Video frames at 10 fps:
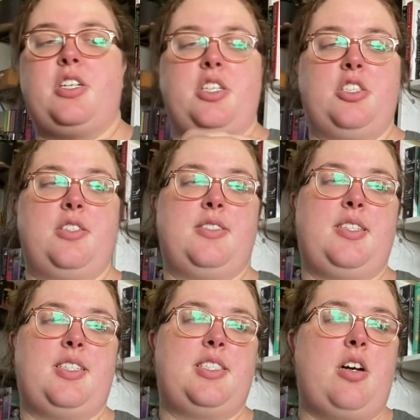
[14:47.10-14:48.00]
editions, and
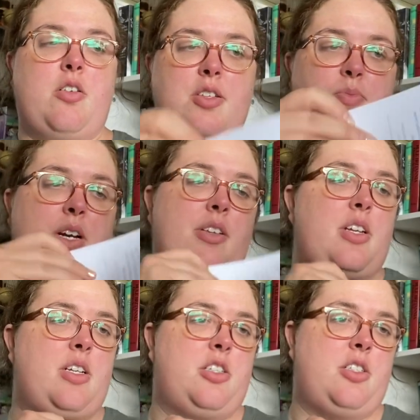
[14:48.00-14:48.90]
it talks about the
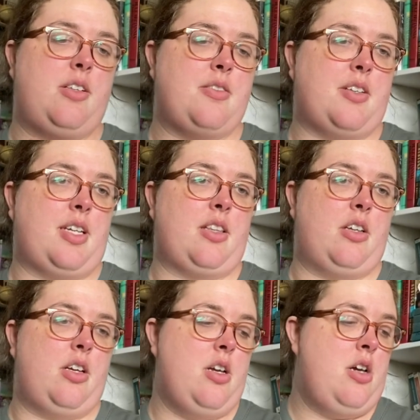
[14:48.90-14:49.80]
editions like
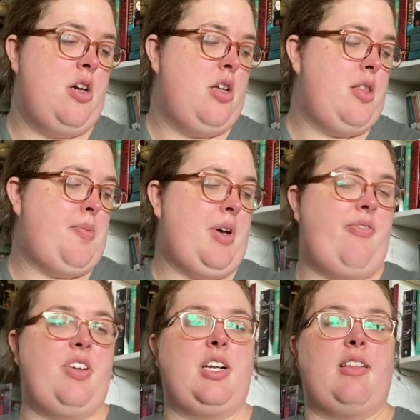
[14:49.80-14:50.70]
the
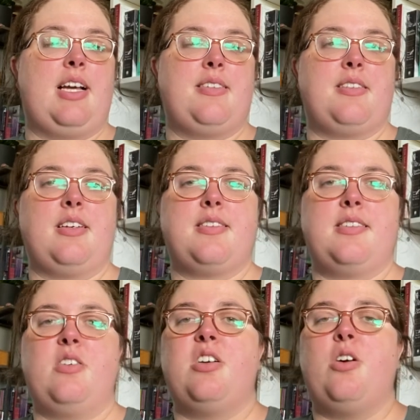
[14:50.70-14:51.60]
Puffin classics.
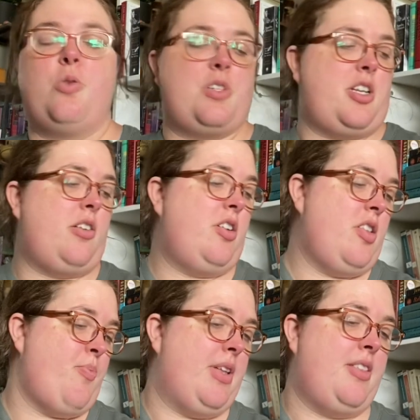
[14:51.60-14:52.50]
Oh, and did y'all know
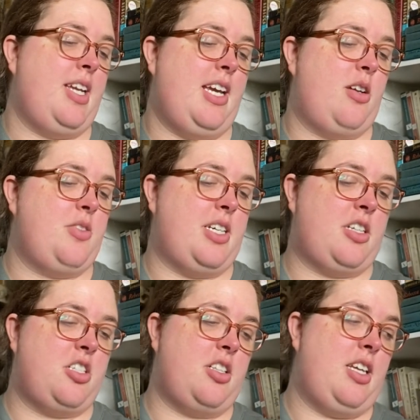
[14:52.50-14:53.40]
that Bethany House
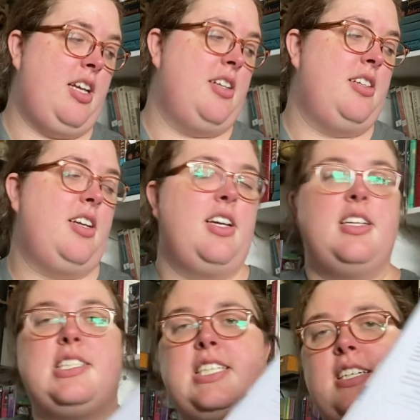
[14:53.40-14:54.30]
actually
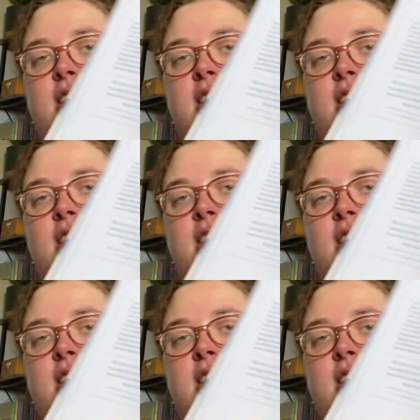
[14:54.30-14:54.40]
did an